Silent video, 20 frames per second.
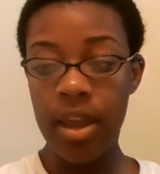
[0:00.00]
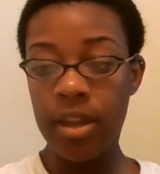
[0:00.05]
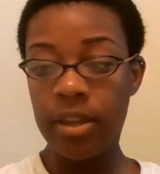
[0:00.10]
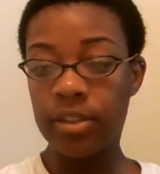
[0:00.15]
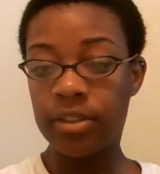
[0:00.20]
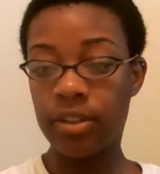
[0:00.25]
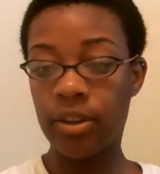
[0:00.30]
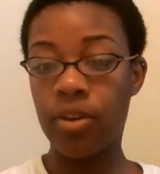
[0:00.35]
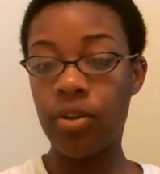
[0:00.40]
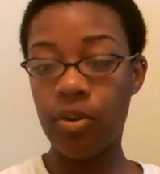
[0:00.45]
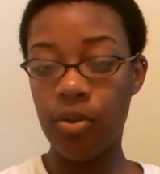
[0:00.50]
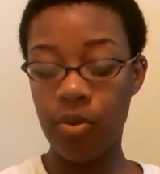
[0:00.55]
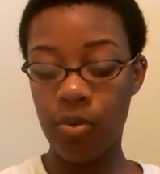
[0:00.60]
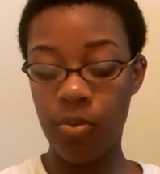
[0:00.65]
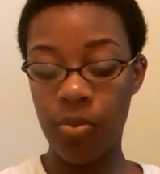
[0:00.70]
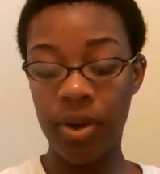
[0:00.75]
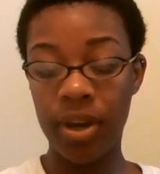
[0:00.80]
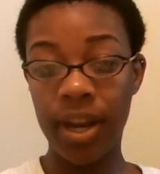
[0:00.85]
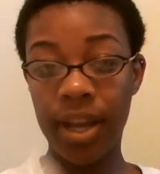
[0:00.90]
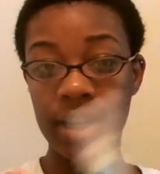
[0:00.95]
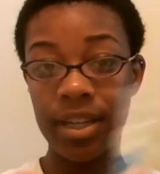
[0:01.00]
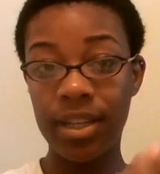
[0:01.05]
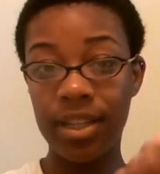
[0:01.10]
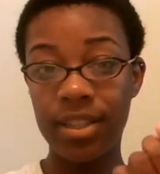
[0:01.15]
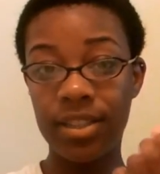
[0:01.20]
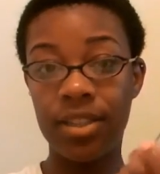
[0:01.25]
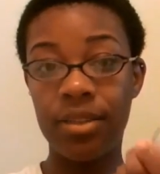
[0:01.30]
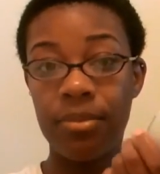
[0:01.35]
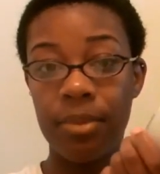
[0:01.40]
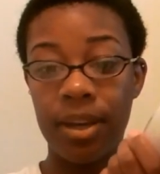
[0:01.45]
So what I
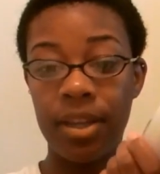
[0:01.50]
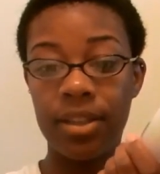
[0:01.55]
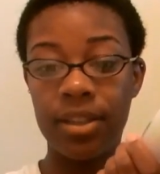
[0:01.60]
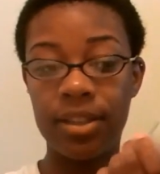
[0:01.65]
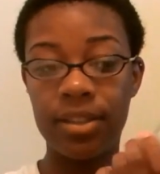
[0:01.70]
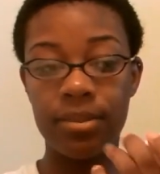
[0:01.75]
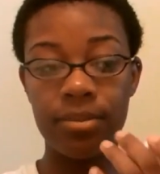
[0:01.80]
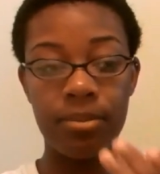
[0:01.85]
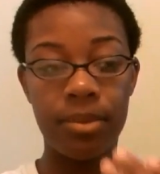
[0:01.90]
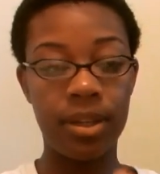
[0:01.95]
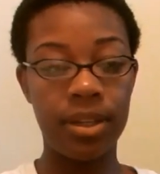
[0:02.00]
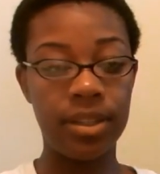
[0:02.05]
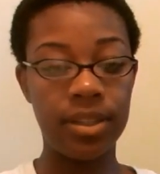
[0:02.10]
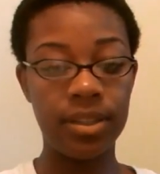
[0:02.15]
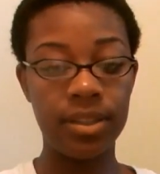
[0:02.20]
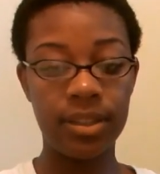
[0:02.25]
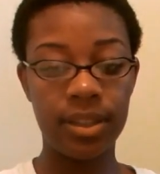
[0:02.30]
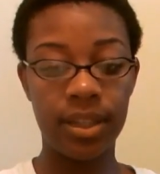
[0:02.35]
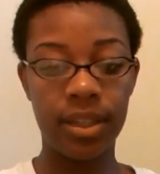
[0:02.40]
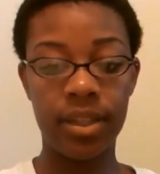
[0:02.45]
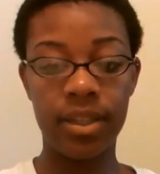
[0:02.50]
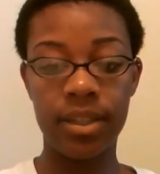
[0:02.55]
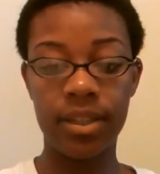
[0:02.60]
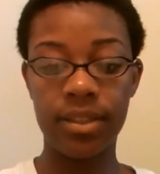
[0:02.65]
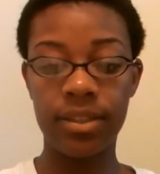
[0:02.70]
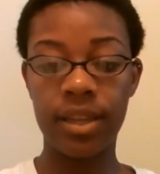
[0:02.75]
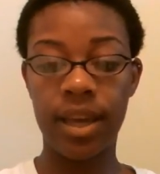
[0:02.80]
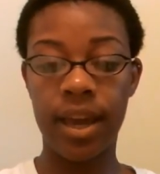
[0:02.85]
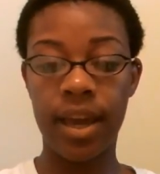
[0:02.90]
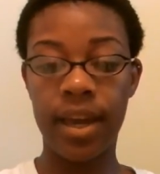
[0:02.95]
did to make this mist
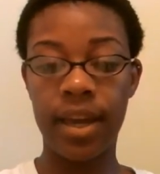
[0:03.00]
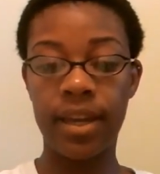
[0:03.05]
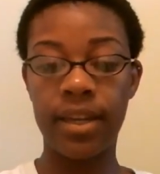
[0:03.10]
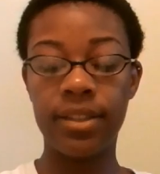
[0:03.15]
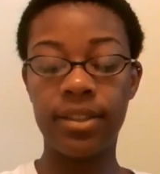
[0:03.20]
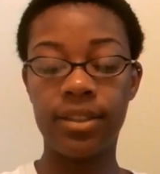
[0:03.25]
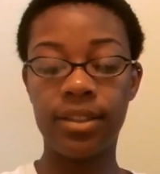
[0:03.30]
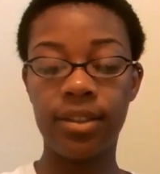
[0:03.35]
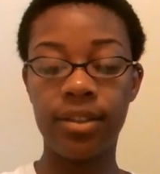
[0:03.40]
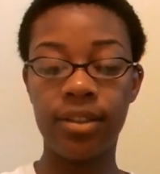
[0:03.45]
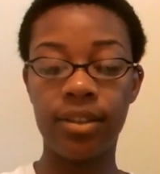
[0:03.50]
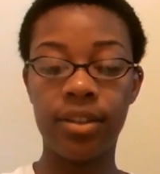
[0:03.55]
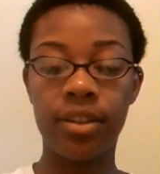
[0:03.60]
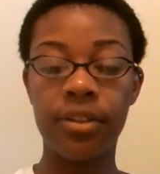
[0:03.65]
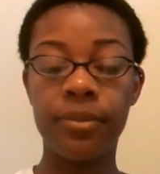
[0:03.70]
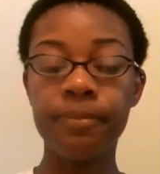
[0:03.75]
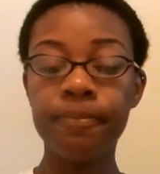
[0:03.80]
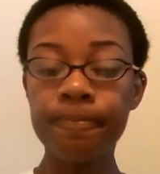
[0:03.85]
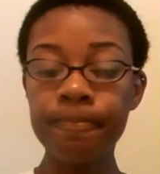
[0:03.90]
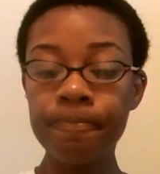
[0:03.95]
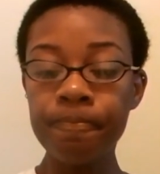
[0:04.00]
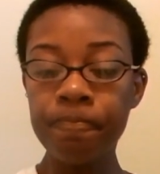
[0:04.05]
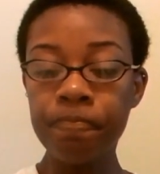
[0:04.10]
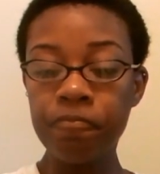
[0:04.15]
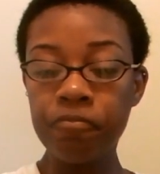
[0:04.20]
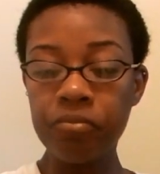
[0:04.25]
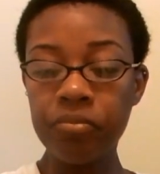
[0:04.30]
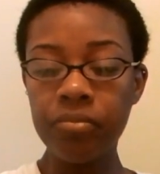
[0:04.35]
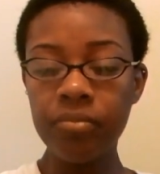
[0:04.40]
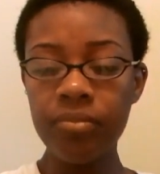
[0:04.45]
is I took
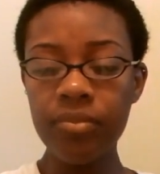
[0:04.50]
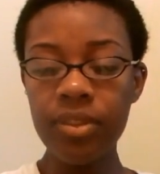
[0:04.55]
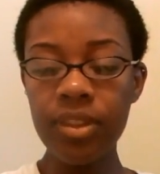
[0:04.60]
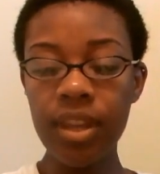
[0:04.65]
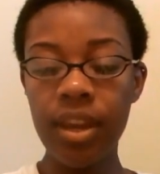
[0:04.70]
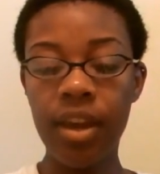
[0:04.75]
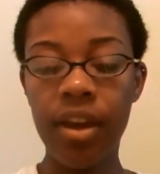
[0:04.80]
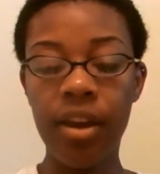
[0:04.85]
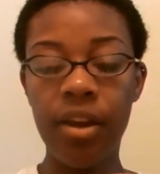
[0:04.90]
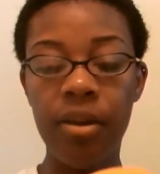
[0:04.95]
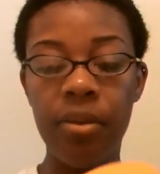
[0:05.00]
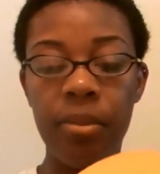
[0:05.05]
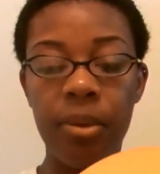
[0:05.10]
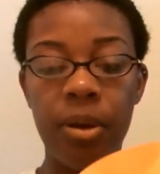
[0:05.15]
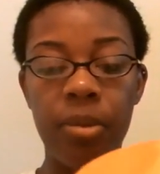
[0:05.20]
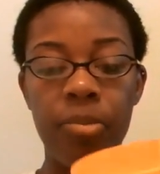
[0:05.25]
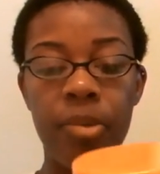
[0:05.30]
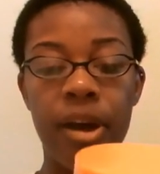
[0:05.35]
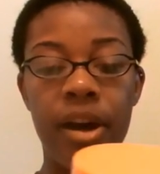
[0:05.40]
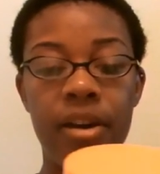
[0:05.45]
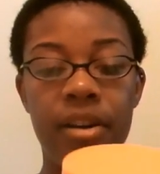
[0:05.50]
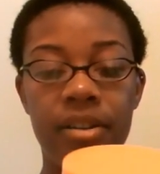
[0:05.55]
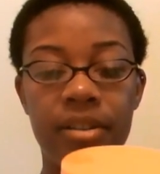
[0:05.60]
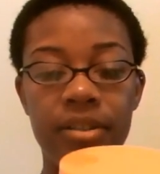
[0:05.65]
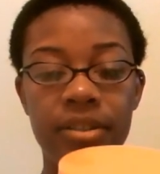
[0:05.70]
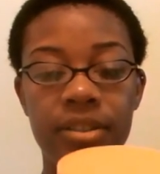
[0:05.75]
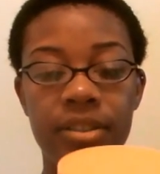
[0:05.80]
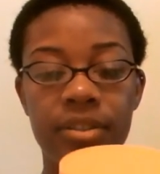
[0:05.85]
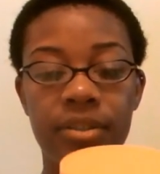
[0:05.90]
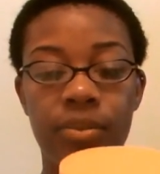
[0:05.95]

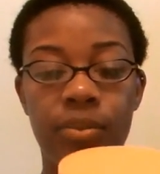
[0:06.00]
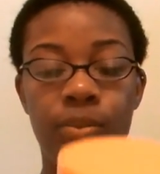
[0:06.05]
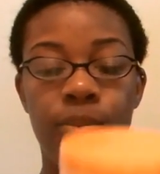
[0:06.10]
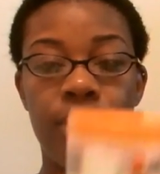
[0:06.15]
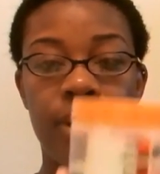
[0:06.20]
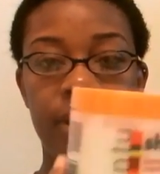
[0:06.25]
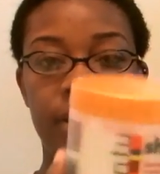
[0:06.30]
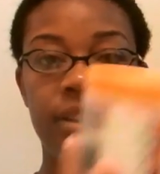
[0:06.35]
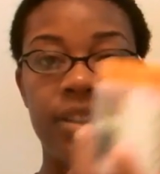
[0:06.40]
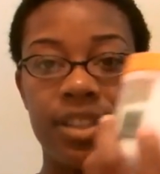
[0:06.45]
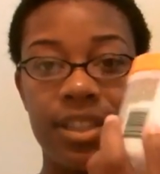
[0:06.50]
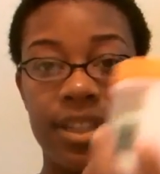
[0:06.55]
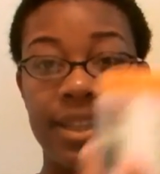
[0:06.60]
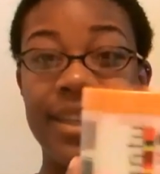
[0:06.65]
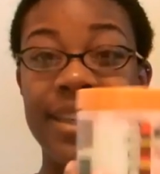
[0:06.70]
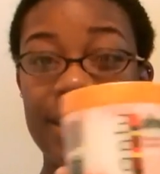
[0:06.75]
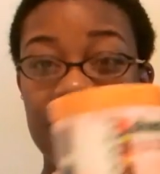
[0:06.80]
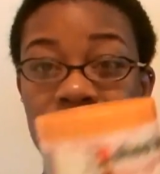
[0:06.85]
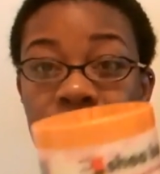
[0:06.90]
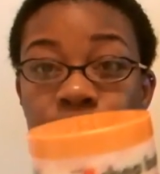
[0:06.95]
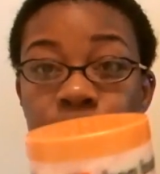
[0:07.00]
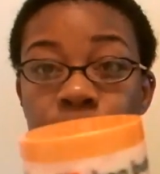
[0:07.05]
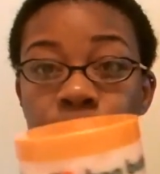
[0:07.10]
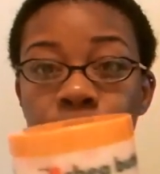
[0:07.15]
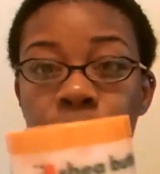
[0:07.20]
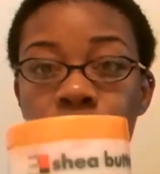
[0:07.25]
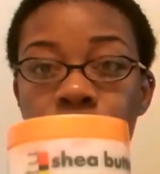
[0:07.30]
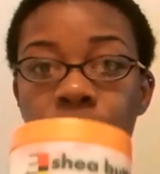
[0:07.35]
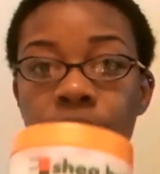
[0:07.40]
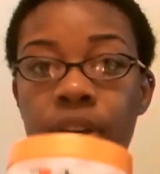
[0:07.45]
about 1
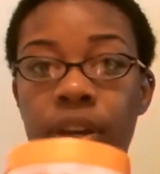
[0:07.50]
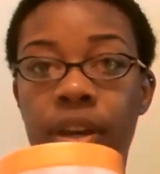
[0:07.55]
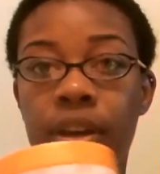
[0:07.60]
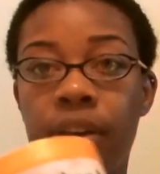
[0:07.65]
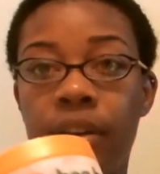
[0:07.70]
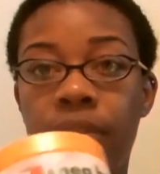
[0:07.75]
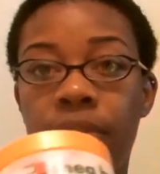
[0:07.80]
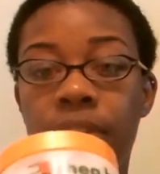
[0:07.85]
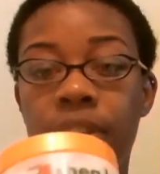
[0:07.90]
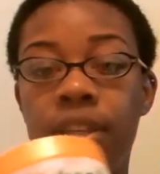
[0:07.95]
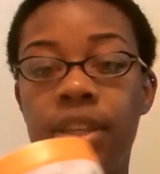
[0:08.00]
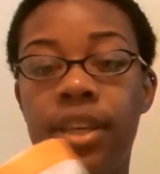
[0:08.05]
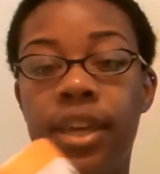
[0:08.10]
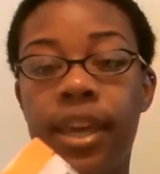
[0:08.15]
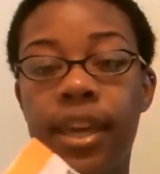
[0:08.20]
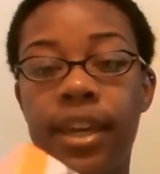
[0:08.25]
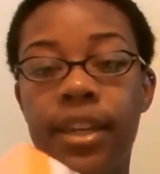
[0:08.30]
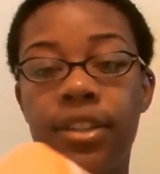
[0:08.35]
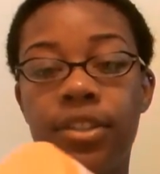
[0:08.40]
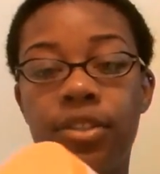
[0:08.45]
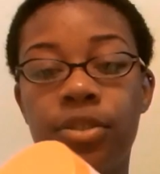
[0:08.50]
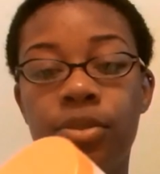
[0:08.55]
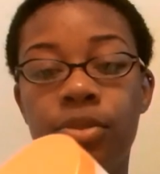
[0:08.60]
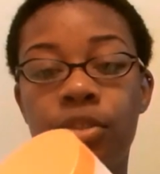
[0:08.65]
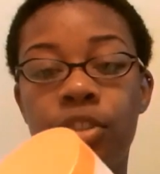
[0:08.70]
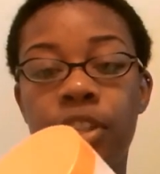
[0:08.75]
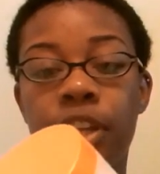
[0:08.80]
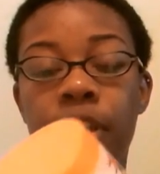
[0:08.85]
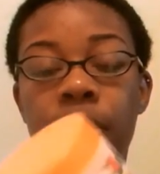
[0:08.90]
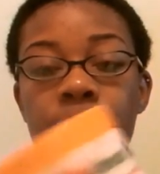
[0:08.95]
teaspoon of the Cantu
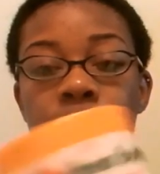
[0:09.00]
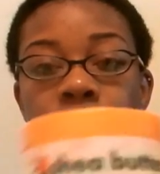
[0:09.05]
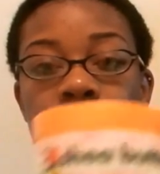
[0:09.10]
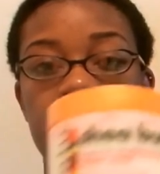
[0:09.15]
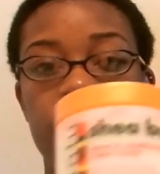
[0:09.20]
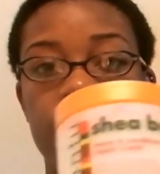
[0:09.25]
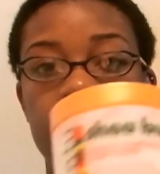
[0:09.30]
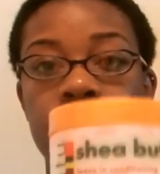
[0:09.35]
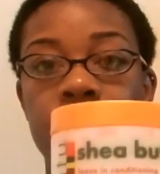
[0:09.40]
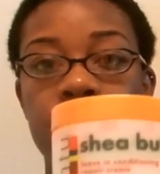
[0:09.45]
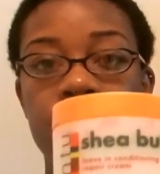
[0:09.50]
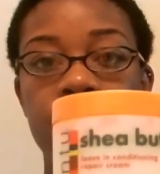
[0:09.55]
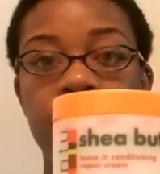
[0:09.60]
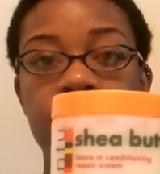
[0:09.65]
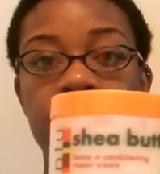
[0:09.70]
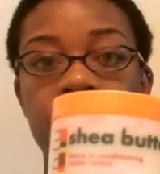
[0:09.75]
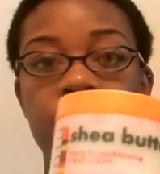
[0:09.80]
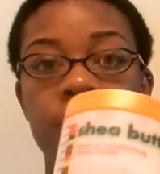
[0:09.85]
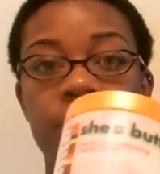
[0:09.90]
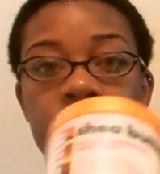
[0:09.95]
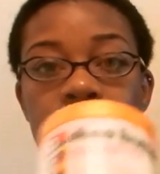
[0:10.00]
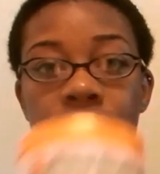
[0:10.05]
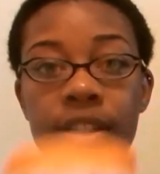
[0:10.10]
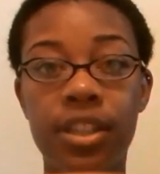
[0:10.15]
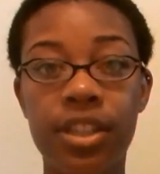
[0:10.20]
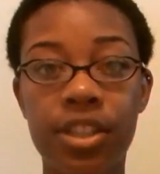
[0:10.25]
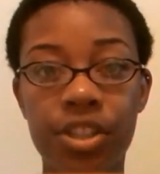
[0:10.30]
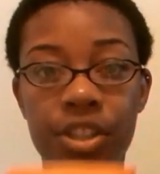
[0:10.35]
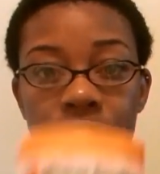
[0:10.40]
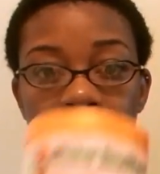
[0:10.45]
Shea Butter Leave-In
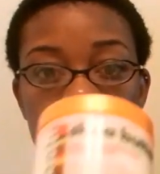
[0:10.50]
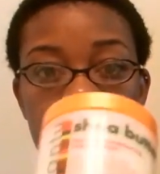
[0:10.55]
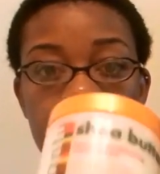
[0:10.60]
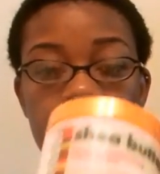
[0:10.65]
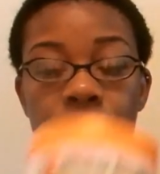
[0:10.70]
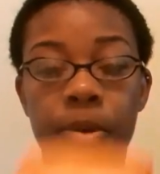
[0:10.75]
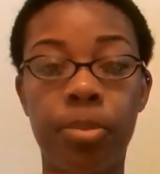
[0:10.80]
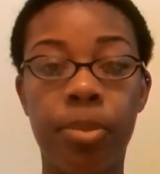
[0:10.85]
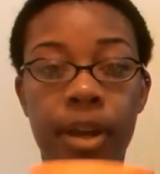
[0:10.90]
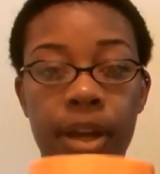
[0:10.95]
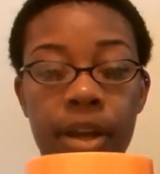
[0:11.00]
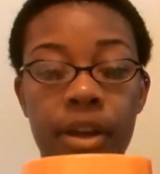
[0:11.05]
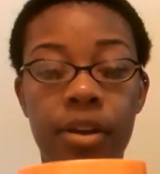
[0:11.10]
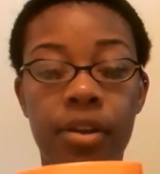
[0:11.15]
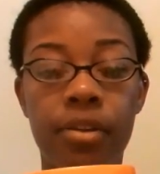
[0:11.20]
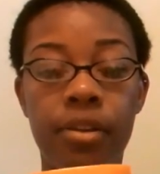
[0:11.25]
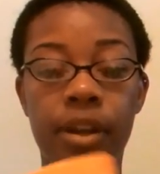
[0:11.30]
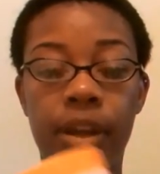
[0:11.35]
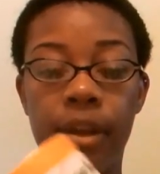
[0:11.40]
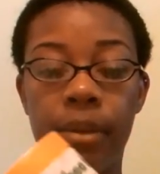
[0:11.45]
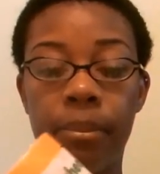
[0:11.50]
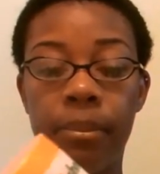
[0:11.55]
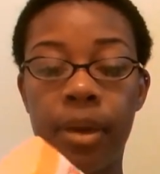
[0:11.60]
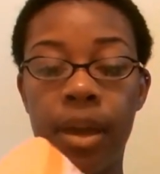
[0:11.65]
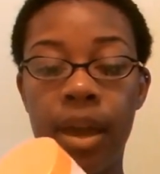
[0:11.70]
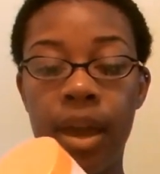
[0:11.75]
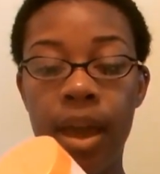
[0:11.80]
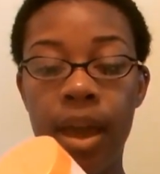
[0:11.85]
Conditioning Repair Cream.